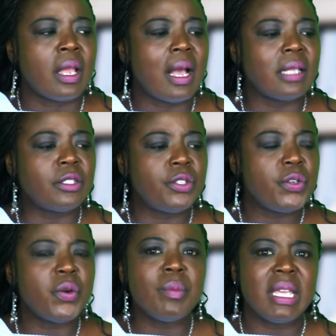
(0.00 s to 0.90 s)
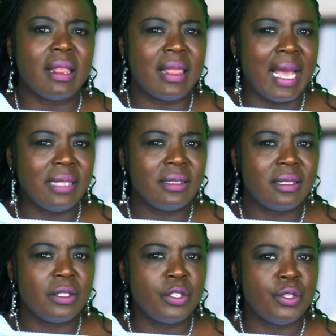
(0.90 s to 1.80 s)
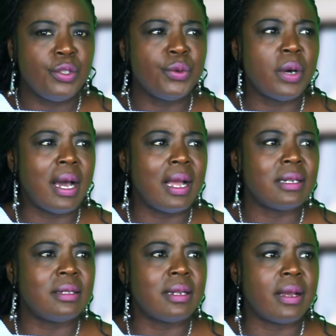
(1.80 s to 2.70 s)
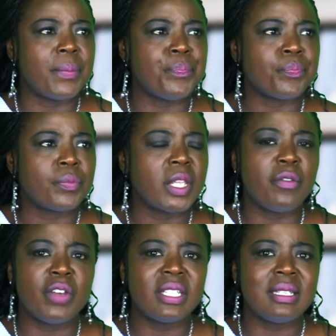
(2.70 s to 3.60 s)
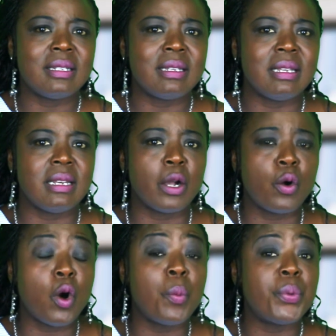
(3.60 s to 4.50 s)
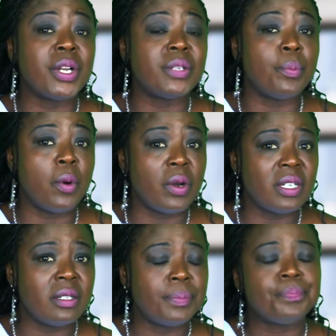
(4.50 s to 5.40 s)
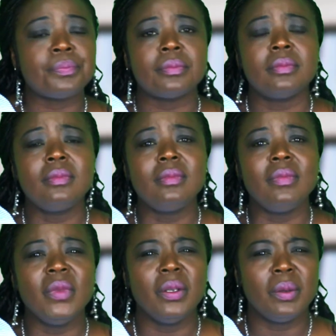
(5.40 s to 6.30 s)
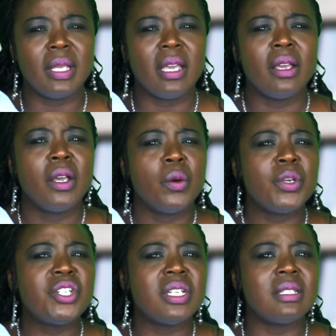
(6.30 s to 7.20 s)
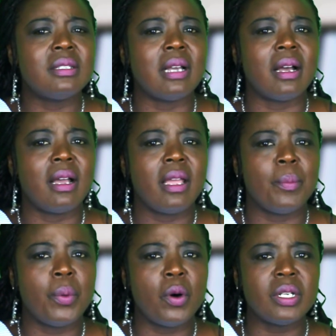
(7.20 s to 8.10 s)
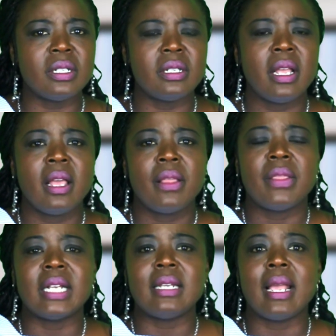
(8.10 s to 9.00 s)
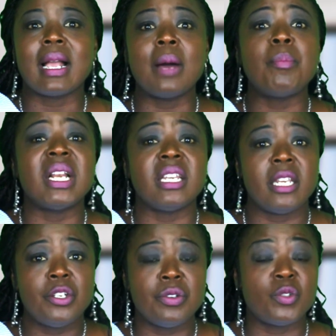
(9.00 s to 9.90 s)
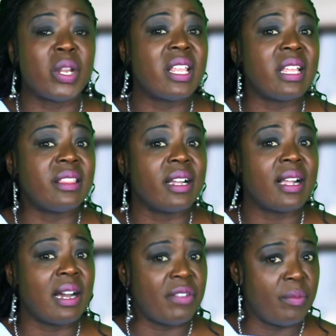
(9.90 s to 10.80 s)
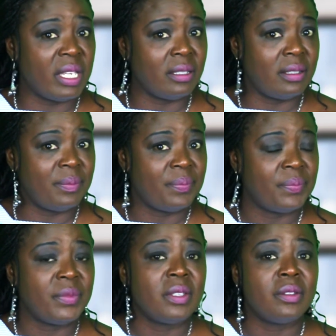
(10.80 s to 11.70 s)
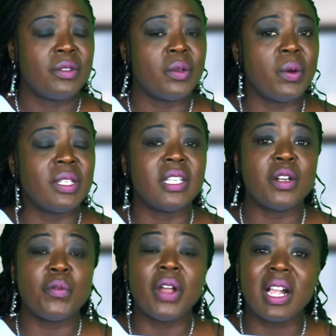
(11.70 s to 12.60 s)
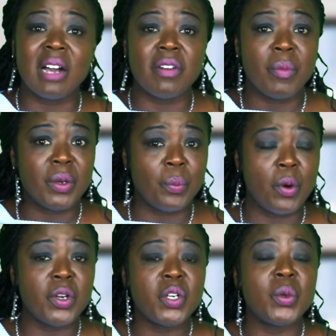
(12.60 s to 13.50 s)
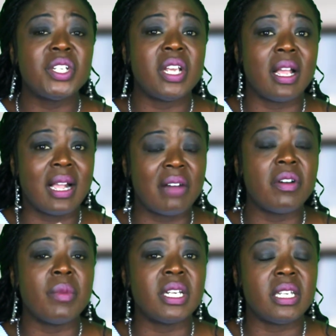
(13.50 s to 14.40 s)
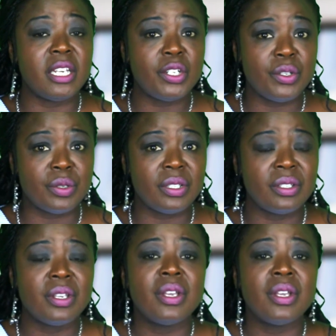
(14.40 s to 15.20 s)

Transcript: Assuming that you had invested in a corporate bond, okay, which is a bond that a company issues rather than the government. So instead of a government bond which a government issues,